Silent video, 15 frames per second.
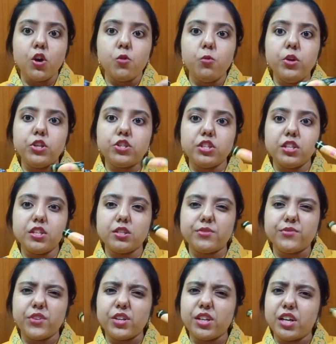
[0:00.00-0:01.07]
which is
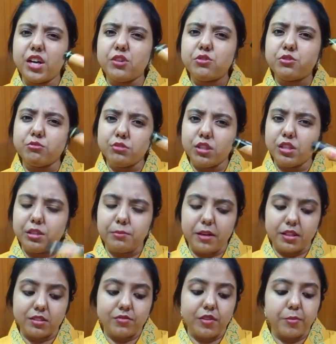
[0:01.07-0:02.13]
for around $230,
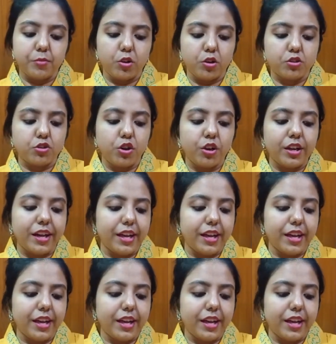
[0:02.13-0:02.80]
if I'm not wrong.